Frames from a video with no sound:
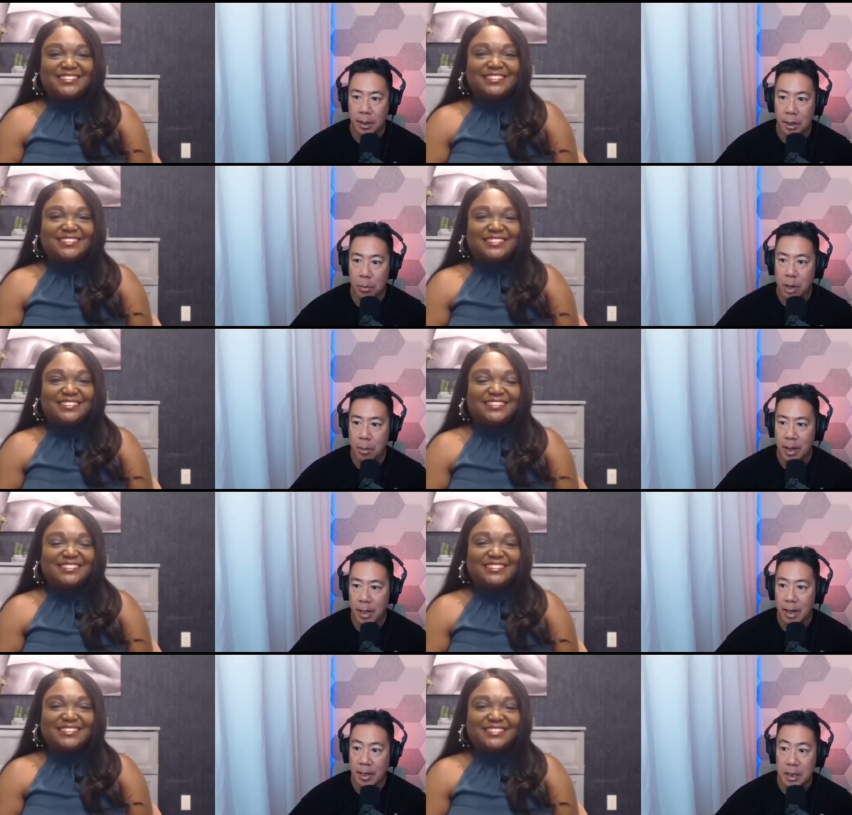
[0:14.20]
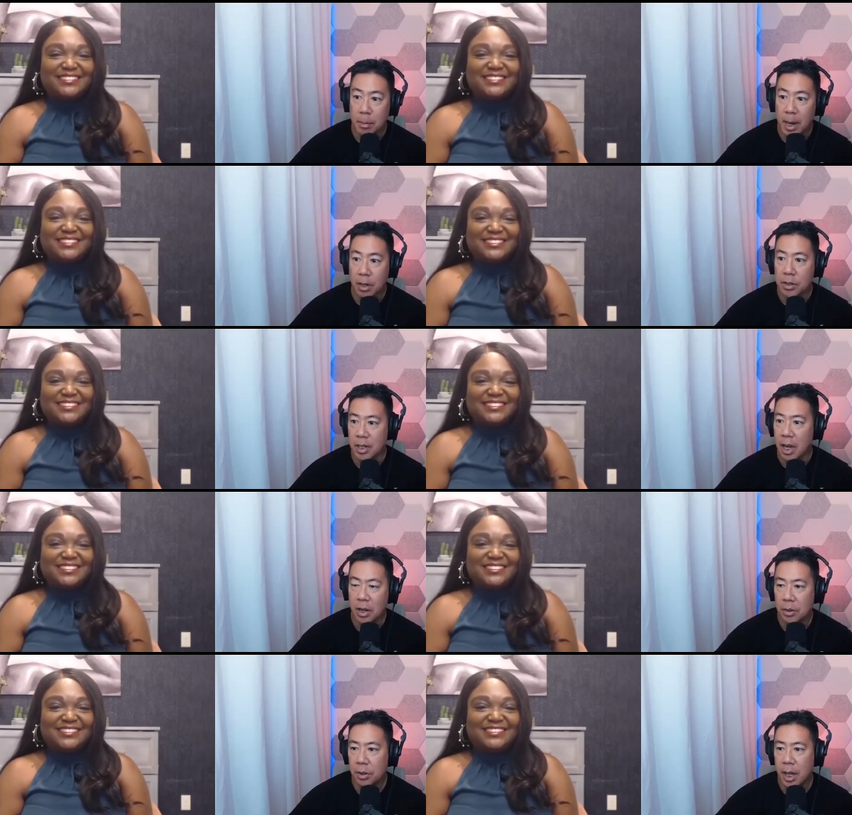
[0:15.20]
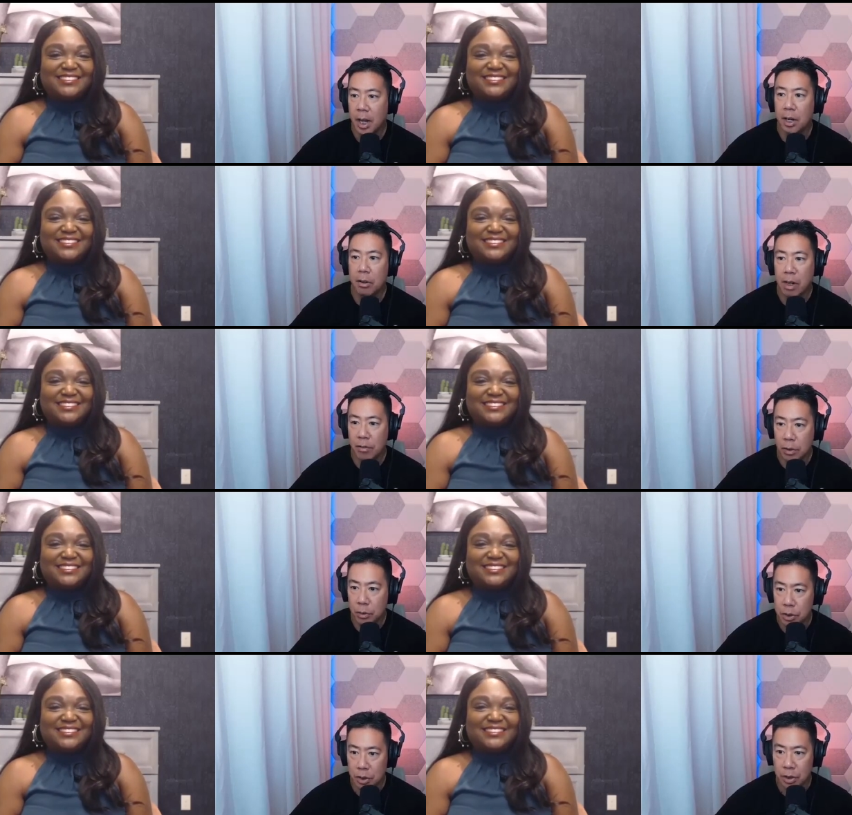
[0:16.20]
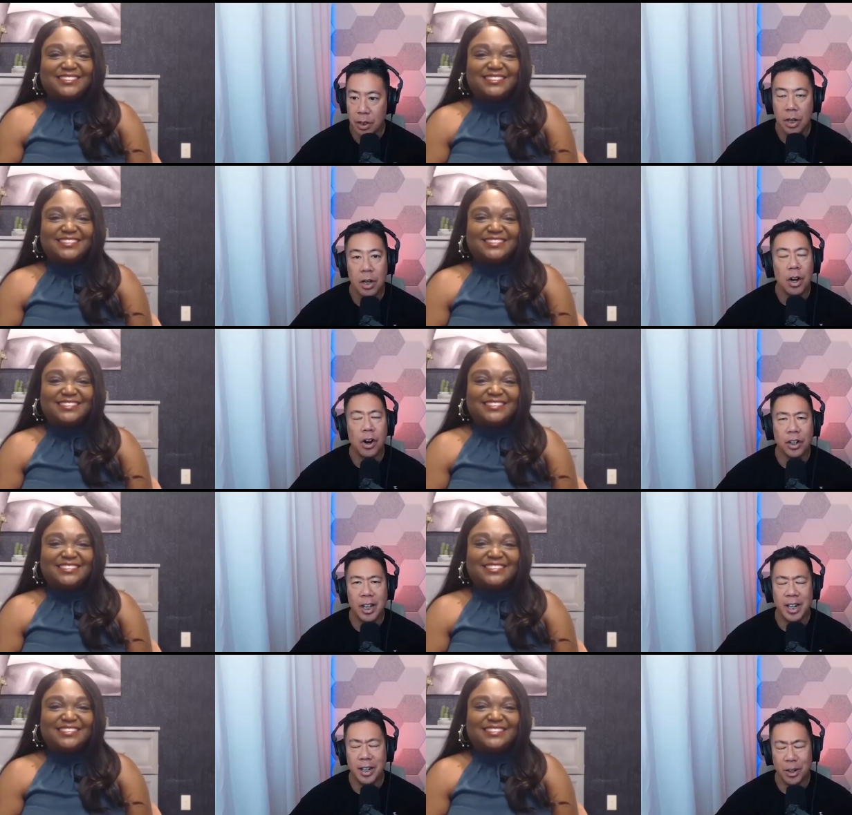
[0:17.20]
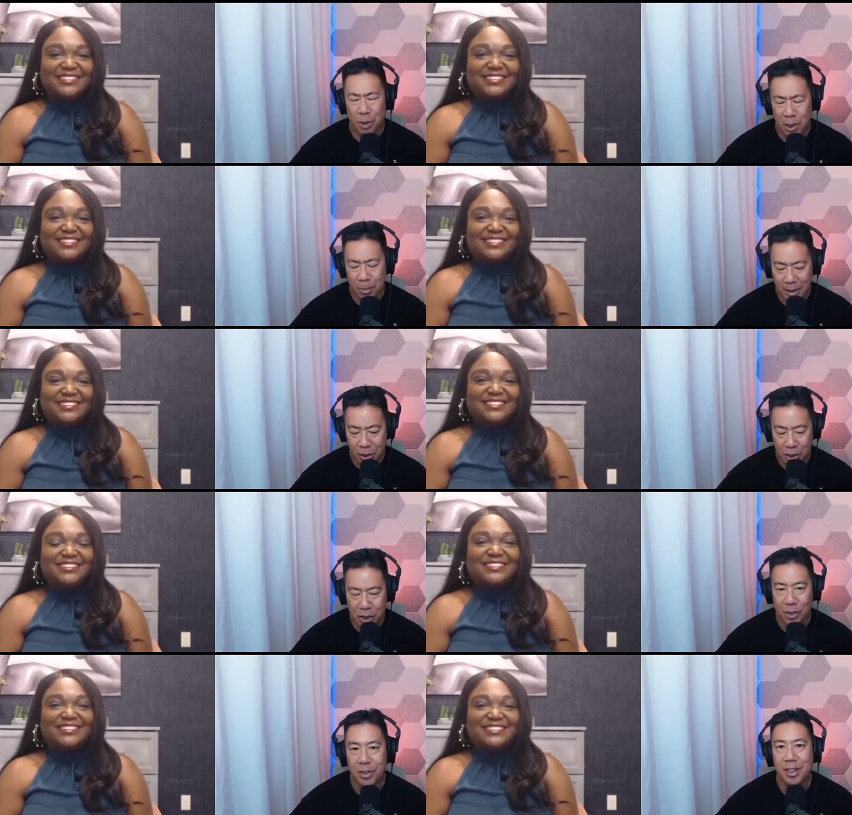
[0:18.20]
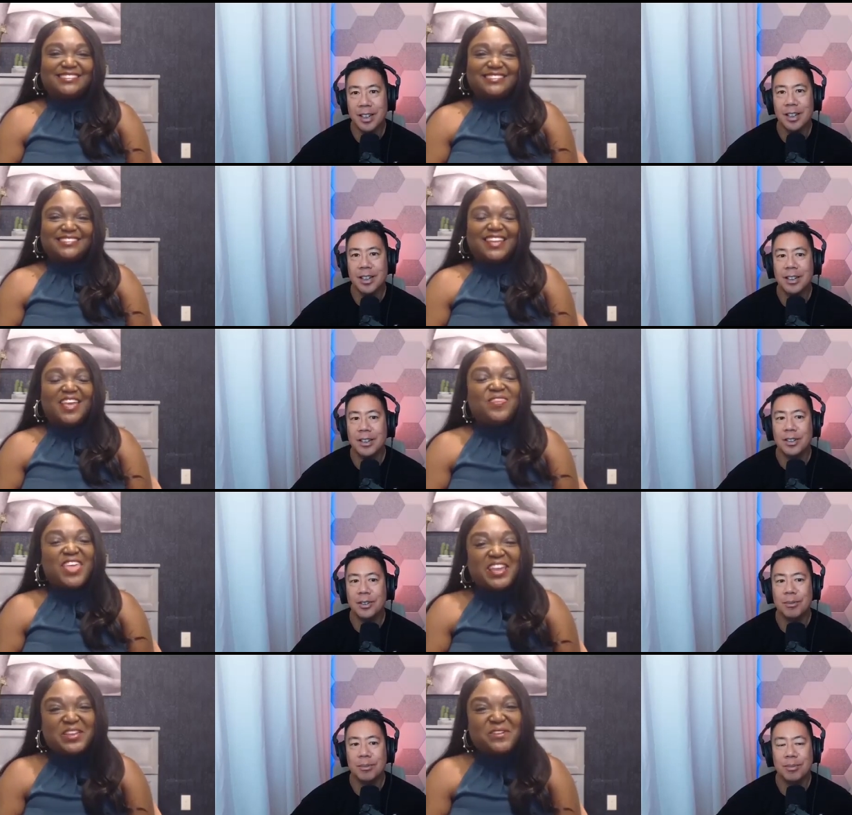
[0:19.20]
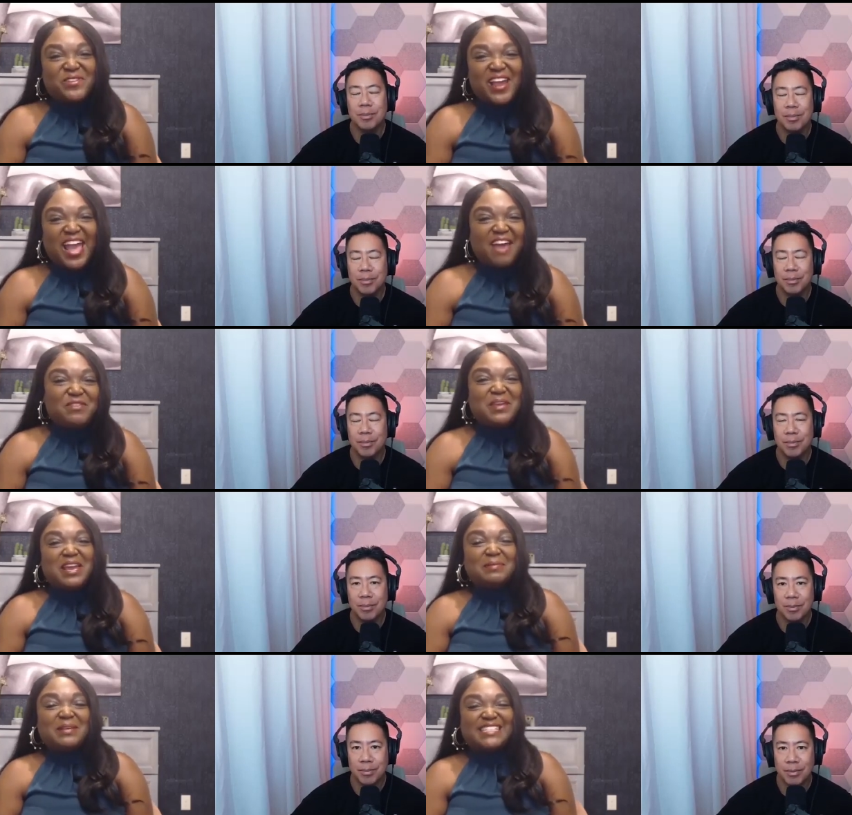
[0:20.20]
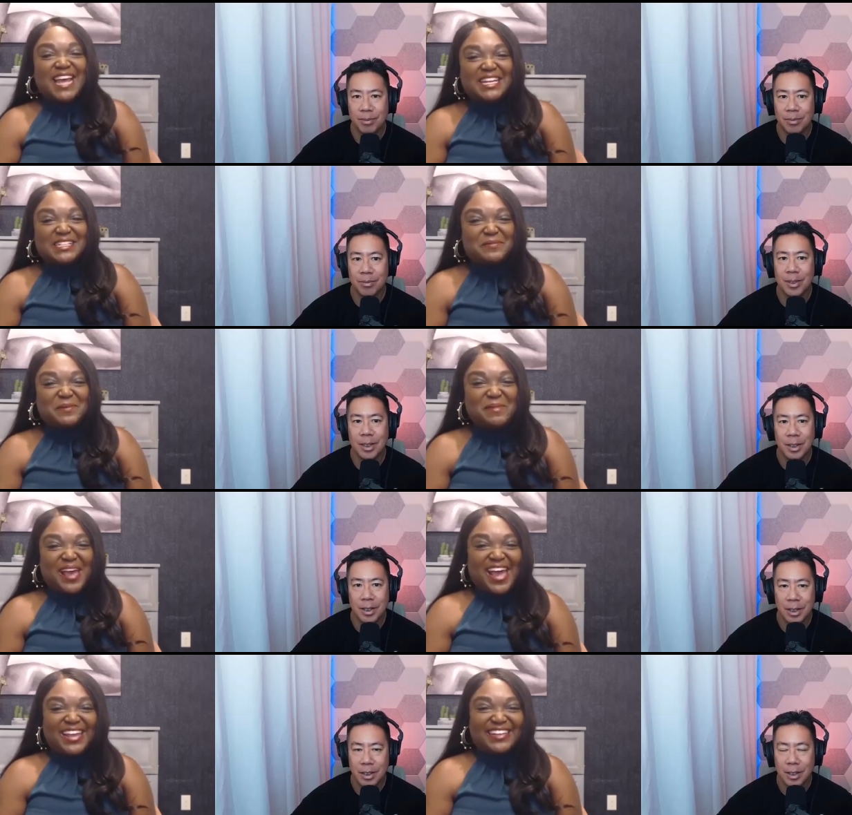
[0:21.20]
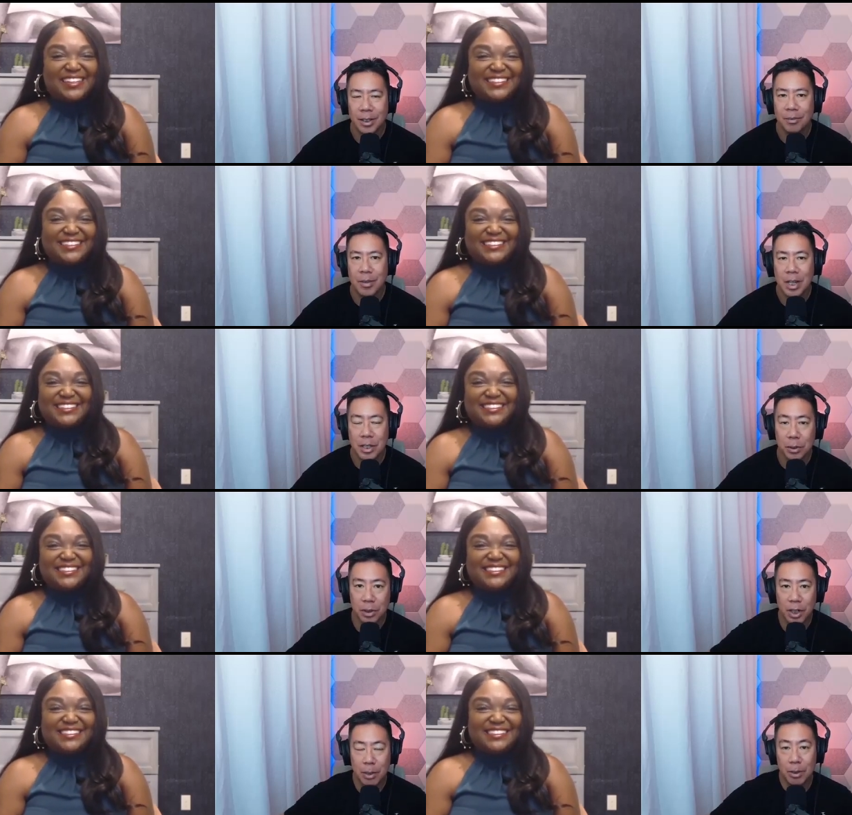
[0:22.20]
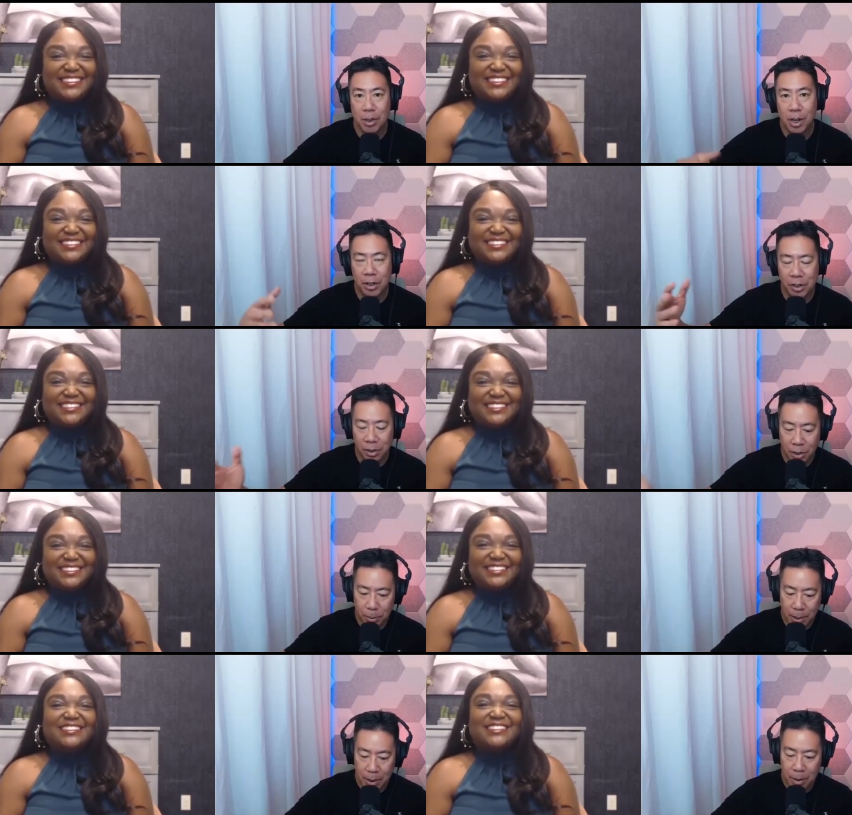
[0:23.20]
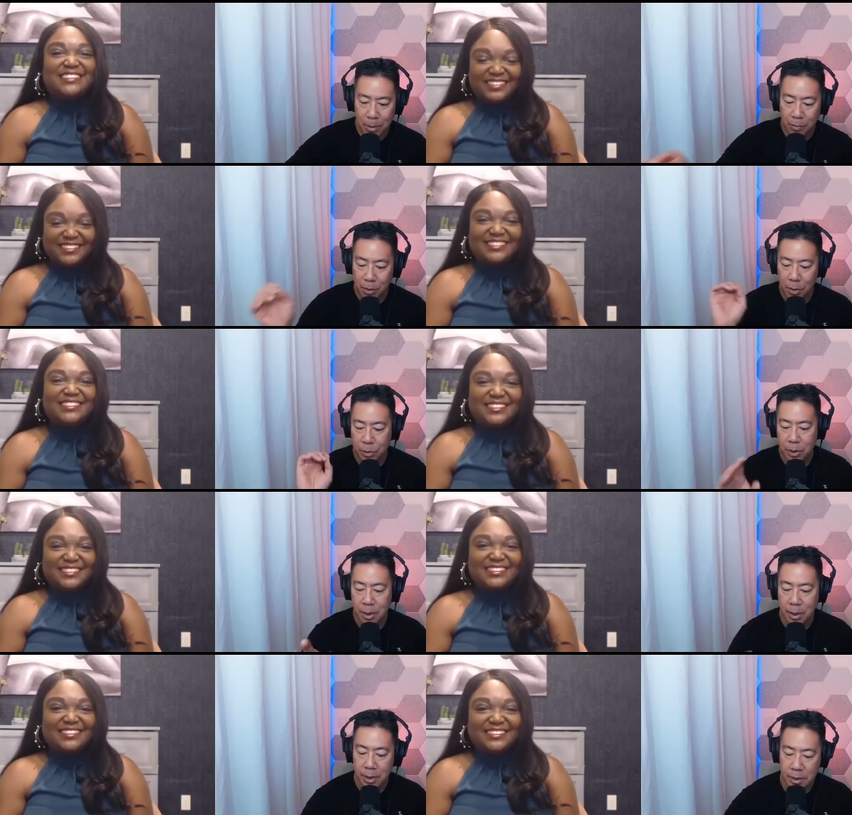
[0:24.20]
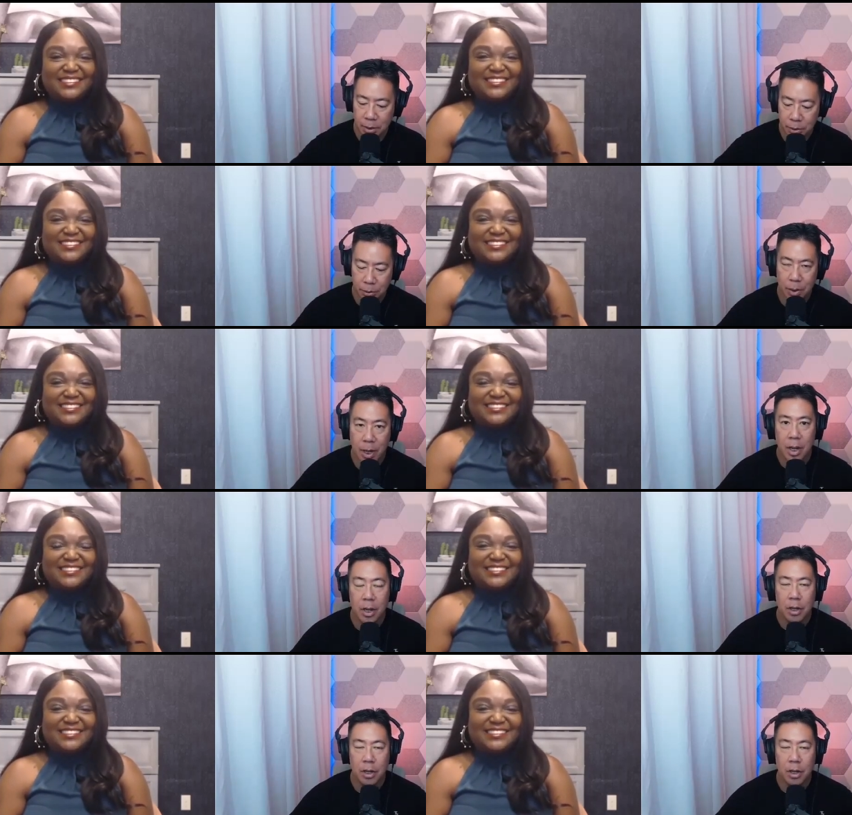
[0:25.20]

Speaker 1: The Little Mermaid Inspires a Healthcare Revolution. Erkeda, welcome back to the show.
Speaker 2: Thank you for having me. I'm excited to be back.
Speaker 1: So we'll talk about your article in a little bit, but for those who didn't listen to